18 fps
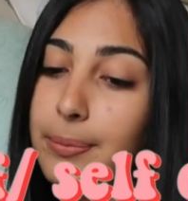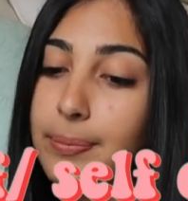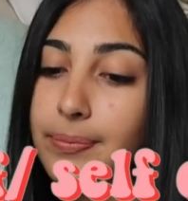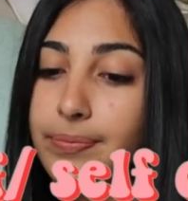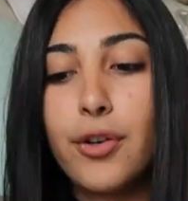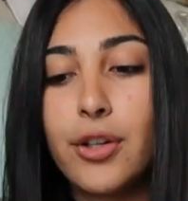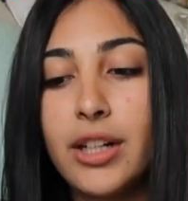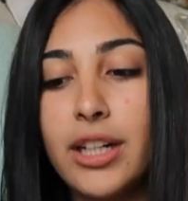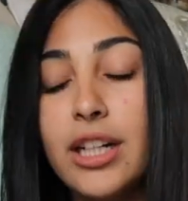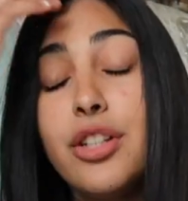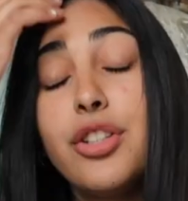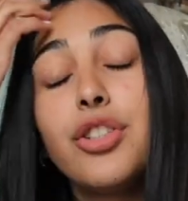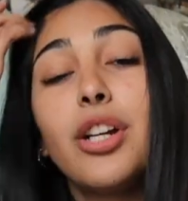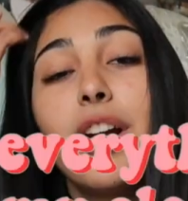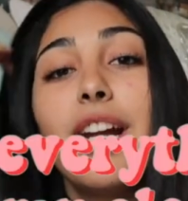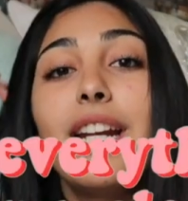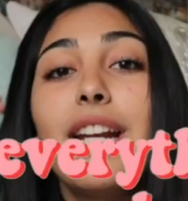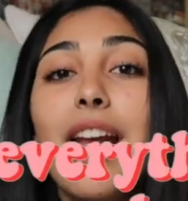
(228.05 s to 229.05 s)
40,
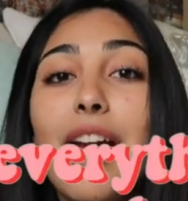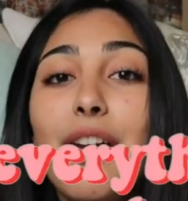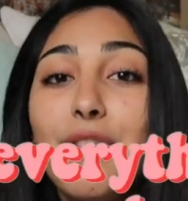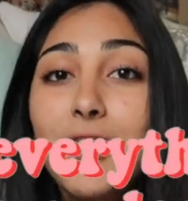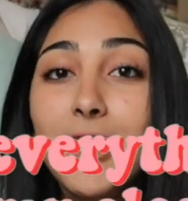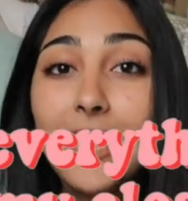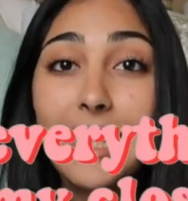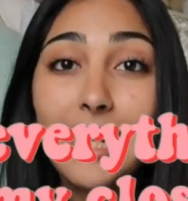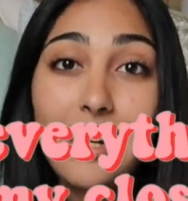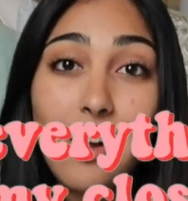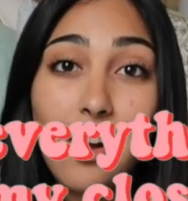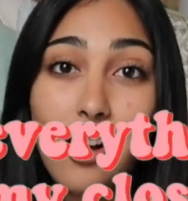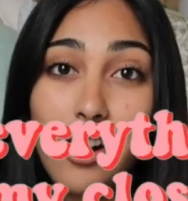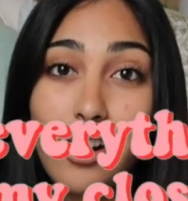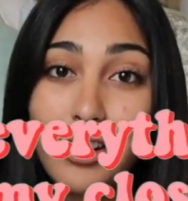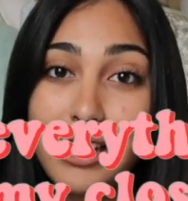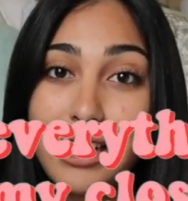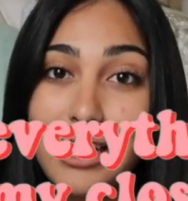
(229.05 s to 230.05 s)
trying everything
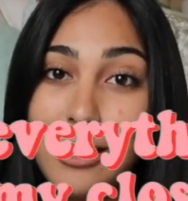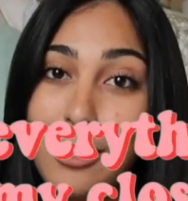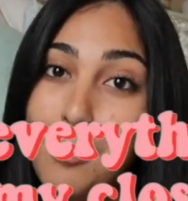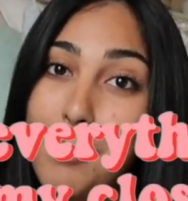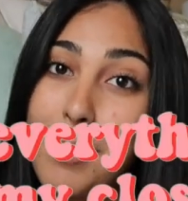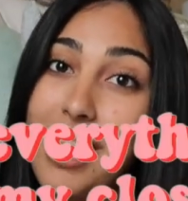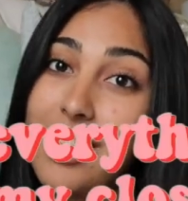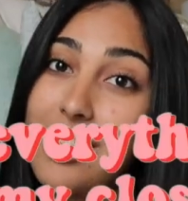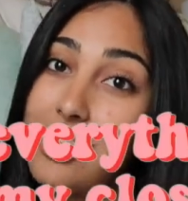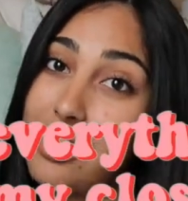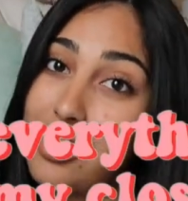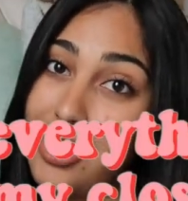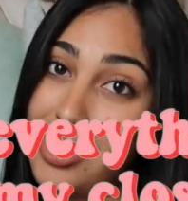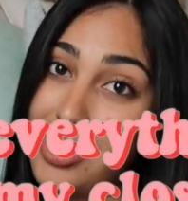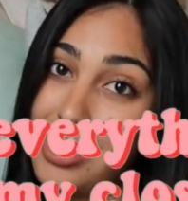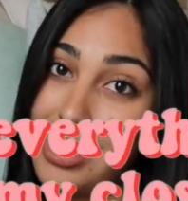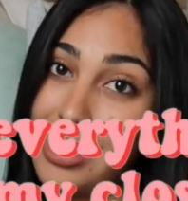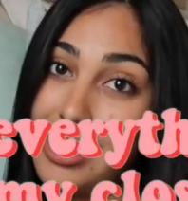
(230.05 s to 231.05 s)
on in my
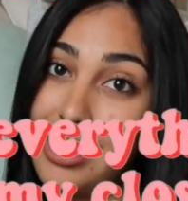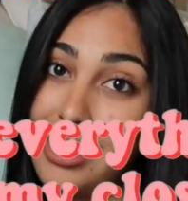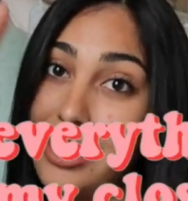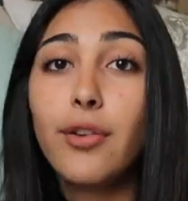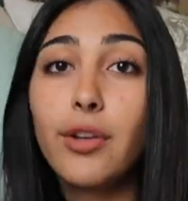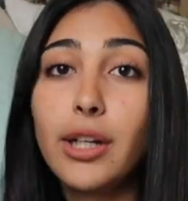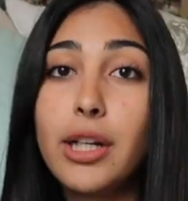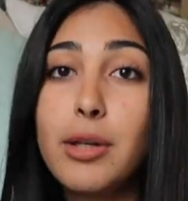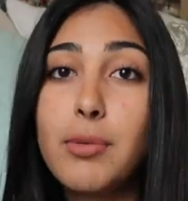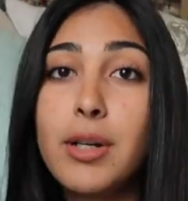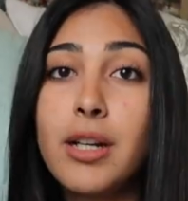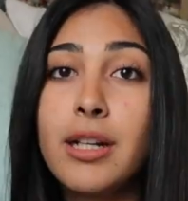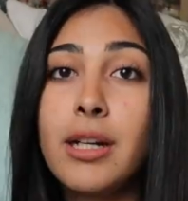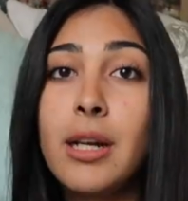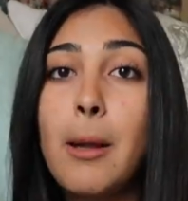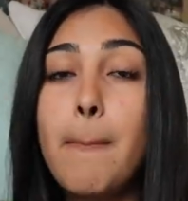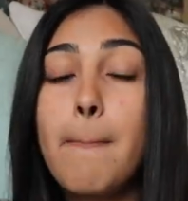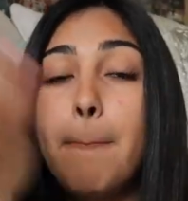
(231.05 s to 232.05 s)
closet.
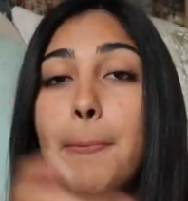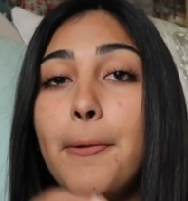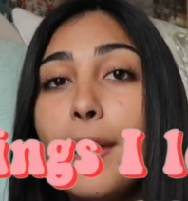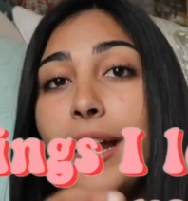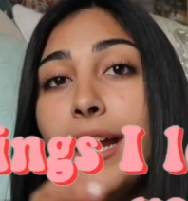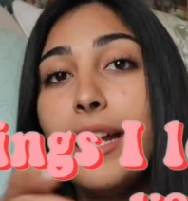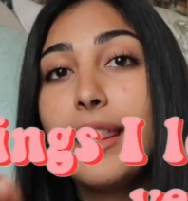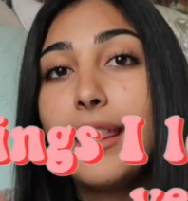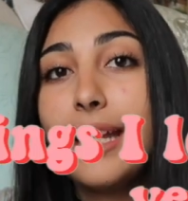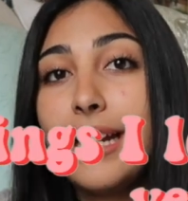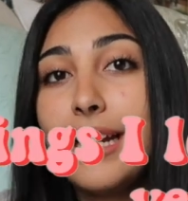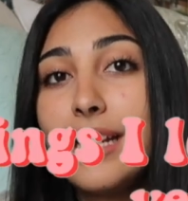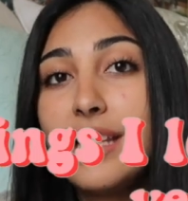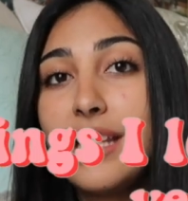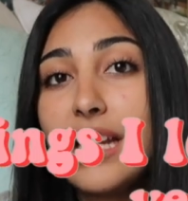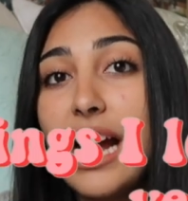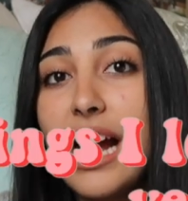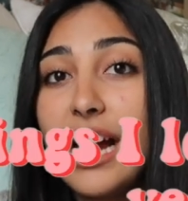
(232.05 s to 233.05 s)
41, blank
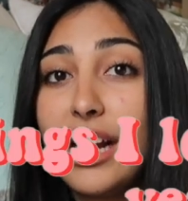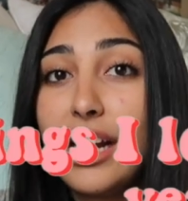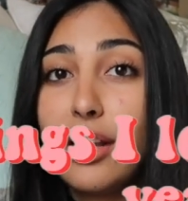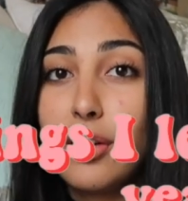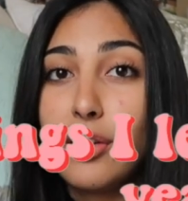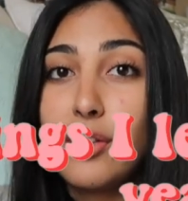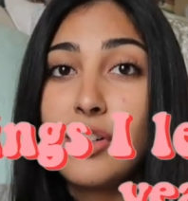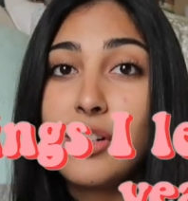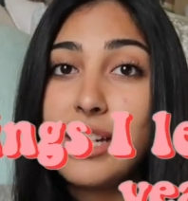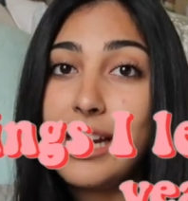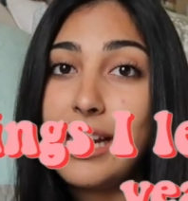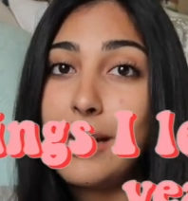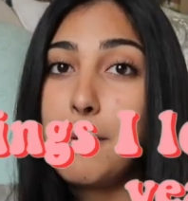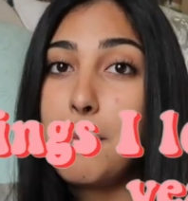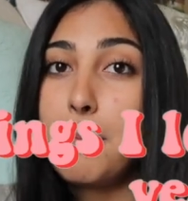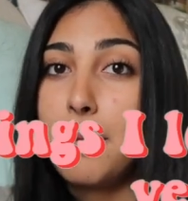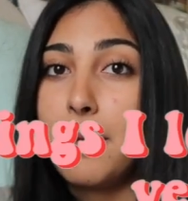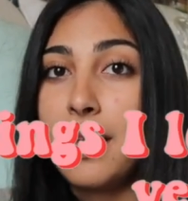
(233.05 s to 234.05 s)
things I learned
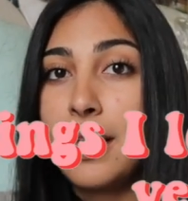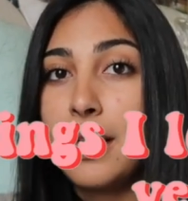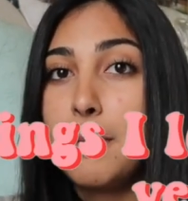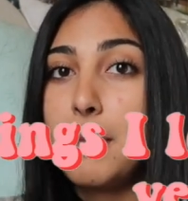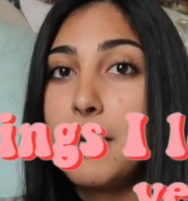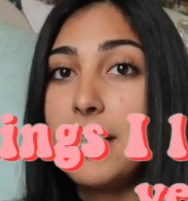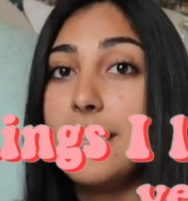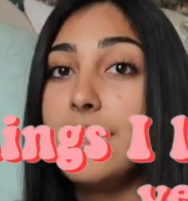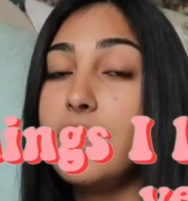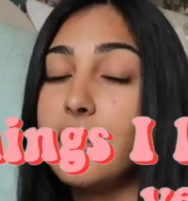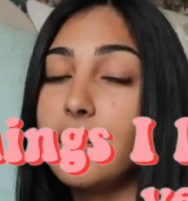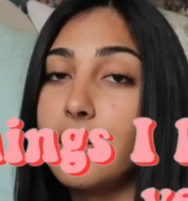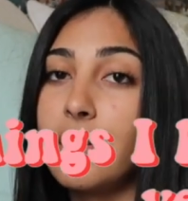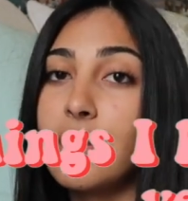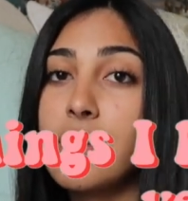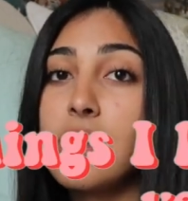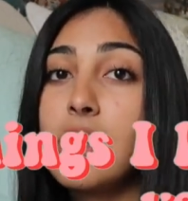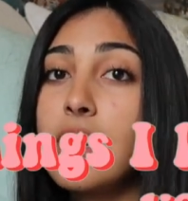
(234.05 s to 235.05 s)
in blank many
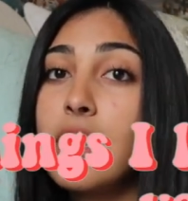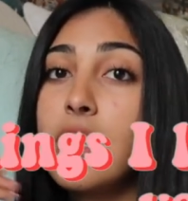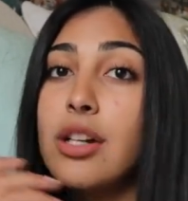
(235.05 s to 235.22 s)
years.